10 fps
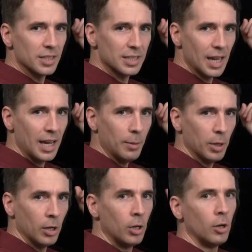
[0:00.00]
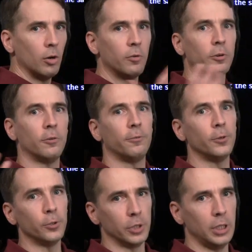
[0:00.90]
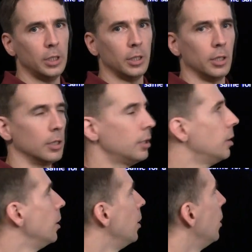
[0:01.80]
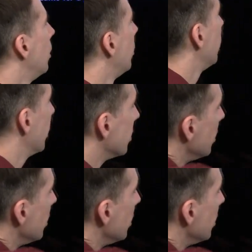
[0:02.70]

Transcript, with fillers: the same over a full year. Now, you